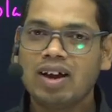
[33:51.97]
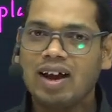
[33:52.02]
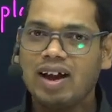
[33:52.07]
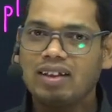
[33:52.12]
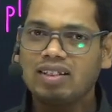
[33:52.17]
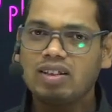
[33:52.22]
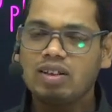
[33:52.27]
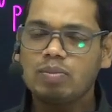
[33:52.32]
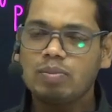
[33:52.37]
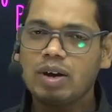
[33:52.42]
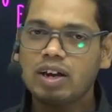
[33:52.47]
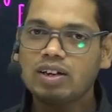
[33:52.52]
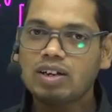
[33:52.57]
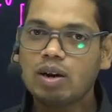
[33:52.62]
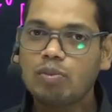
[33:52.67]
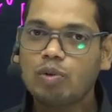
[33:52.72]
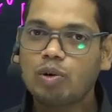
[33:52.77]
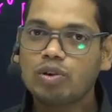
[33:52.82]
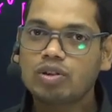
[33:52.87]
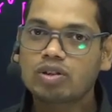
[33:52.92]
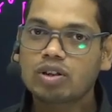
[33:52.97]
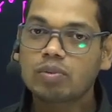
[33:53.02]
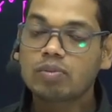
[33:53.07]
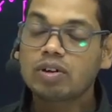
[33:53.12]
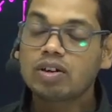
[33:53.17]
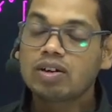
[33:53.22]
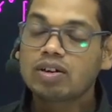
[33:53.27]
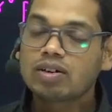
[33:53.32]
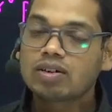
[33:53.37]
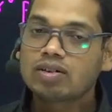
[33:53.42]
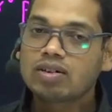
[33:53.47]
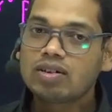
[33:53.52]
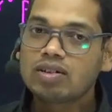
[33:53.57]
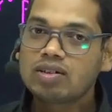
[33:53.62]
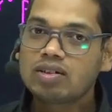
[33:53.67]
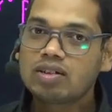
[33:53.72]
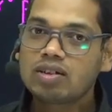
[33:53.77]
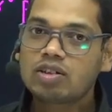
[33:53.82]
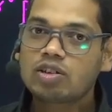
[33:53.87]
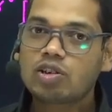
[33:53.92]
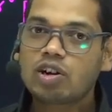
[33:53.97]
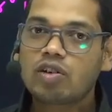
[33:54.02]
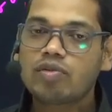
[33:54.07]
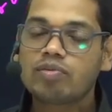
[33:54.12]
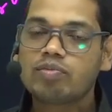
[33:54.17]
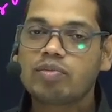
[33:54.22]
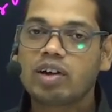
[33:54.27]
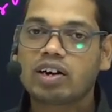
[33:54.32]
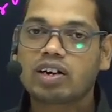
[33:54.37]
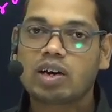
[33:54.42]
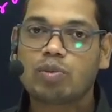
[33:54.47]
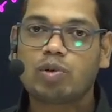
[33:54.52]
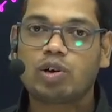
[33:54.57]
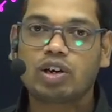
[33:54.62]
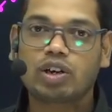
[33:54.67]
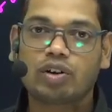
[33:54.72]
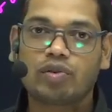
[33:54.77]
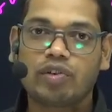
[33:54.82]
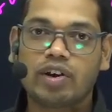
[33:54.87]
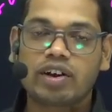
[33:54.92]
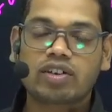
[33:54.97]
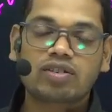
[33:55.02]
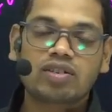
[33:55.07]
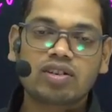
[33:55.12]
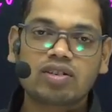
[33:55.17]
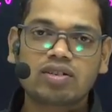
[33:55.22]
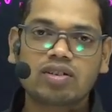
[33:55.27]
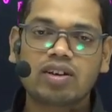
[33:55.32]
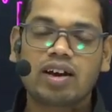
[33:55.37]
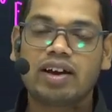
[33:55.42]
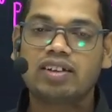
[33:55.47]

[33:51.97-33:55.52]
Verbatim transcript: and the metabolism consists of metabolic reactions,